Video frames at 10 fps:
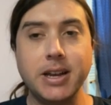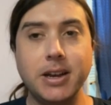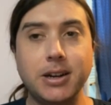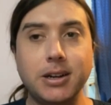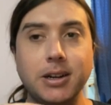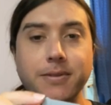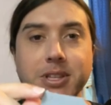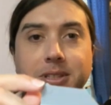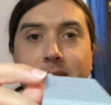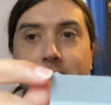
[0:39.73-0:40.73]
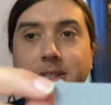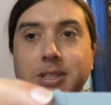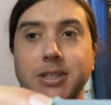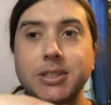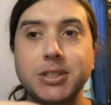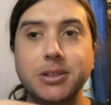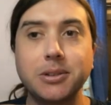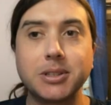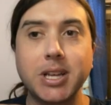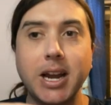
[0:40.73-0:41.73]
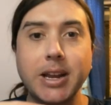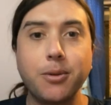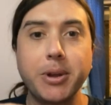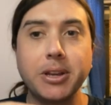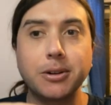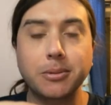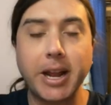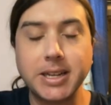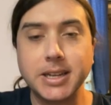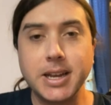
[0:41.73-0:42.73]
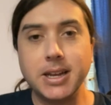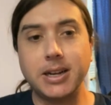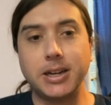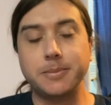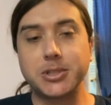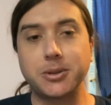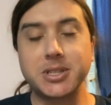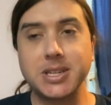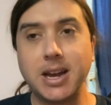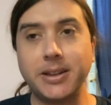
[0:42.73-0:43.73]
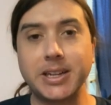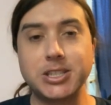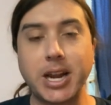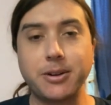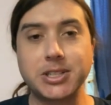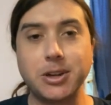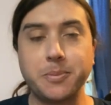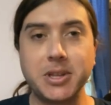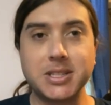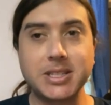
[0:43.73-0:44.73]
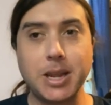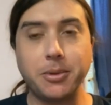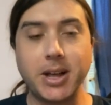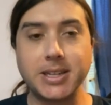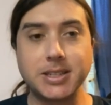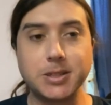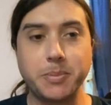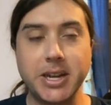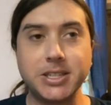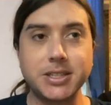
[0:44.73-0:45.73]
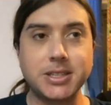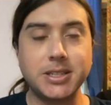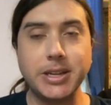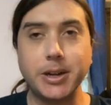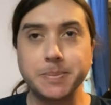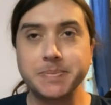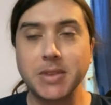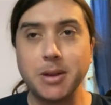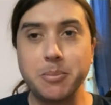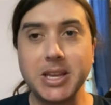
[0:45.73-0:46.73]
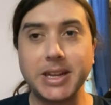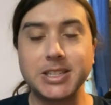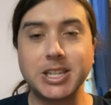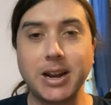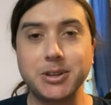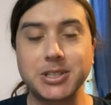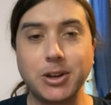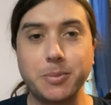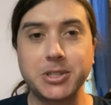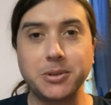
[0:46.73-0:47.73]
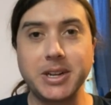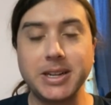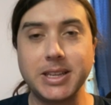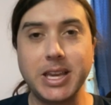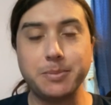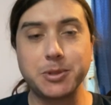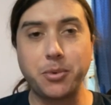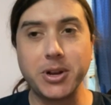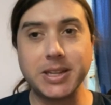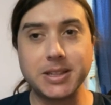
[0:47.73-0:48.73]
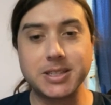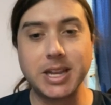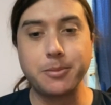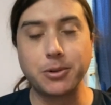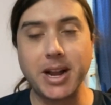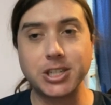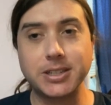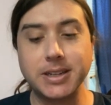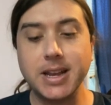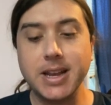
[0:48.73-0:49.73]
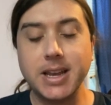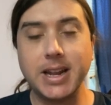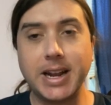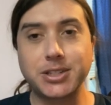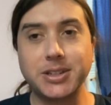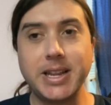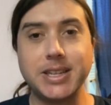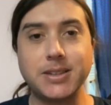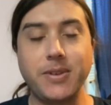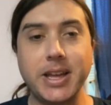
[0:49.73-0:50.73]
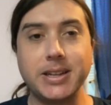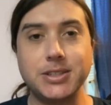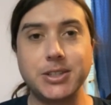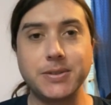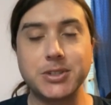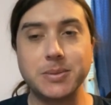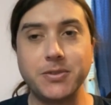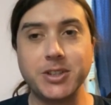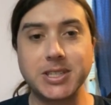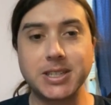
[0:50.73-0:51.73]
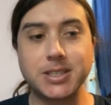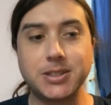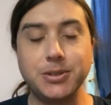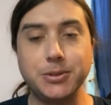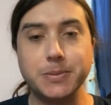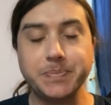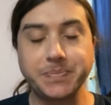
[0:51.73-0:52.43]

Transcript: uh, of this little, because this is just a little tiny wheel, right? Um, so it's not like a gyroscope that stabilizes by just, you know, being a gyroscope so that it keeps pointing in the same direction. It actually takes advantage of some physics to